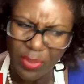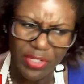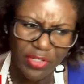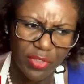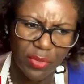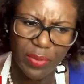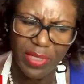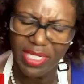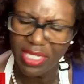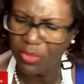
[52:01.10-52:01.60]
did we
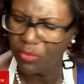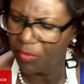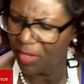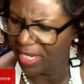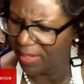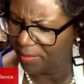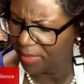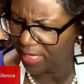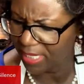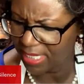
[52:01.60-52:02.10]
do? We did
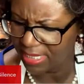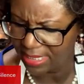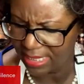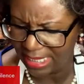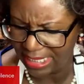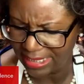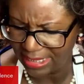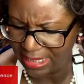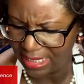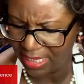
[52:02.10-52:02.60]
ramekins
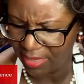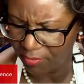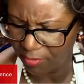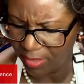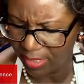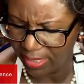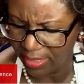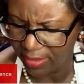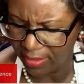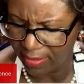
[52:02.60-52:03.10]
last time,
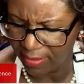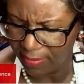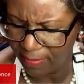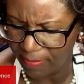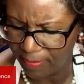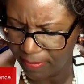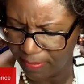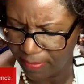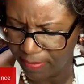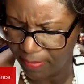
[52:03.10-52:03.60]
right, y'all?
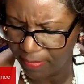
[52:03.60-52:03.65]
